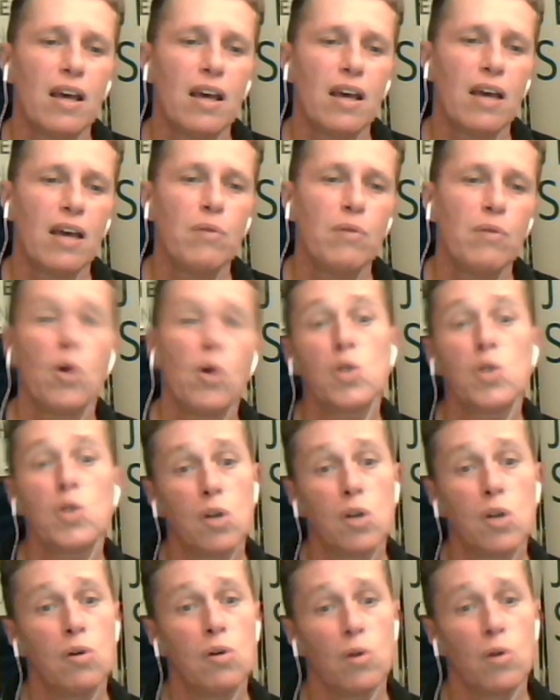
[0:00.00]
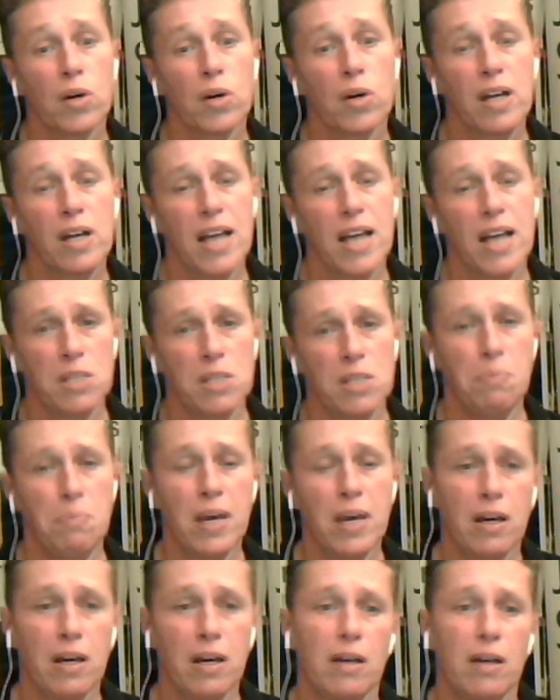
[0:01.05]
And we also organized a
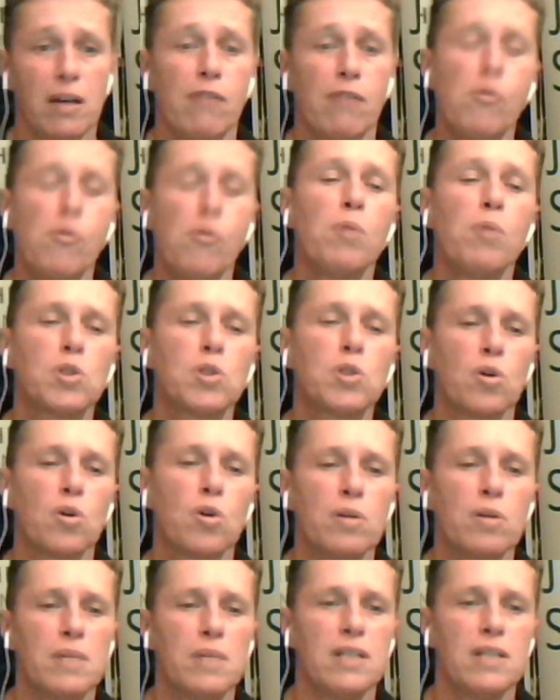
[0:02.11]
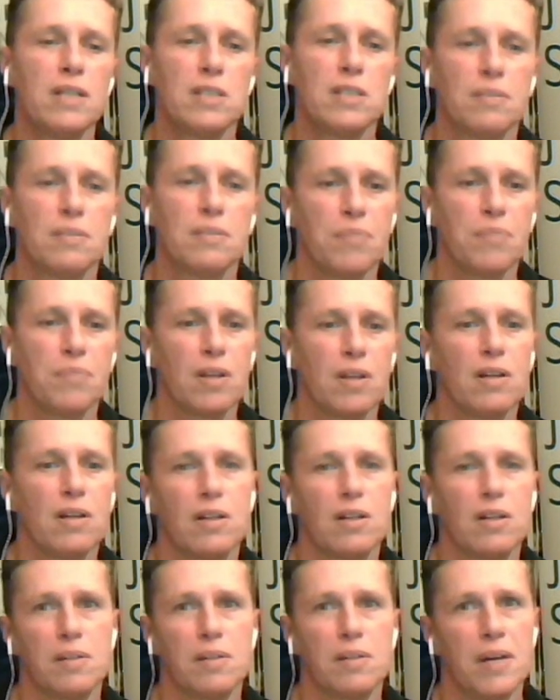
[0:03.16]
big football tournament.
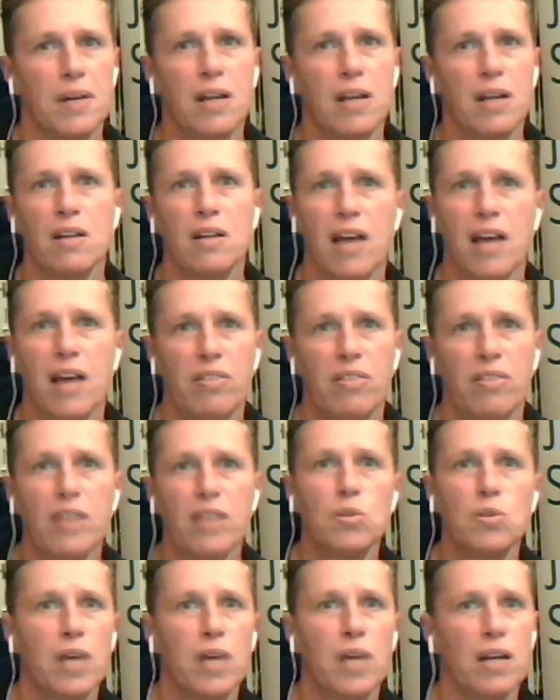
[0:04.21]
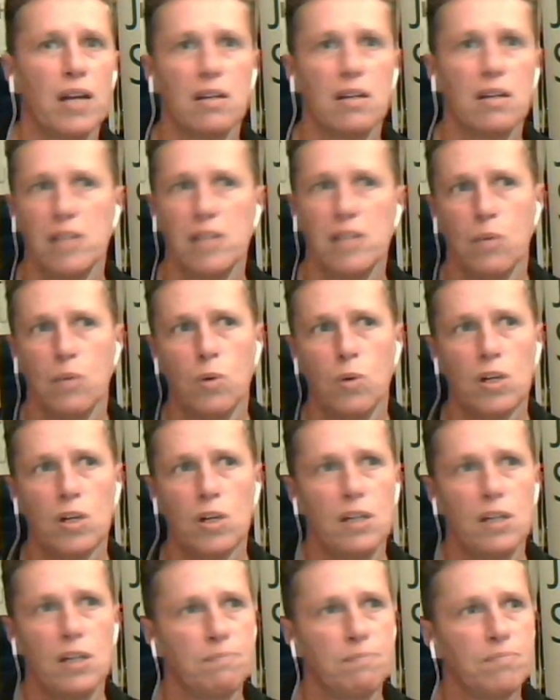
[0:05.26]
And I think together there
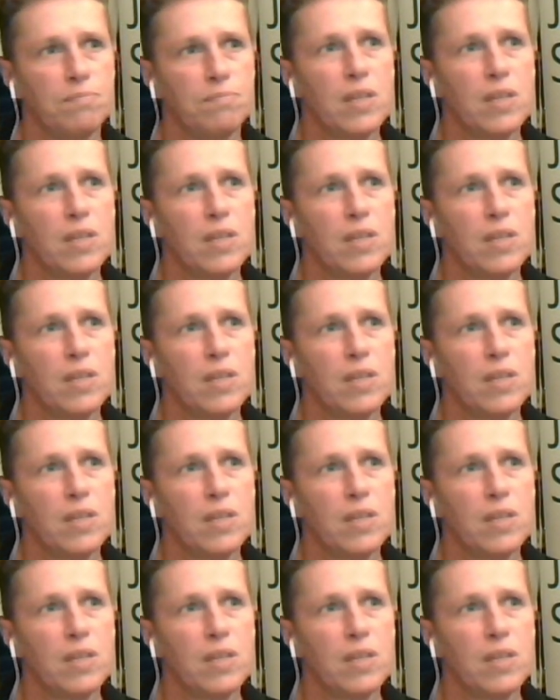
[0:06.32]
were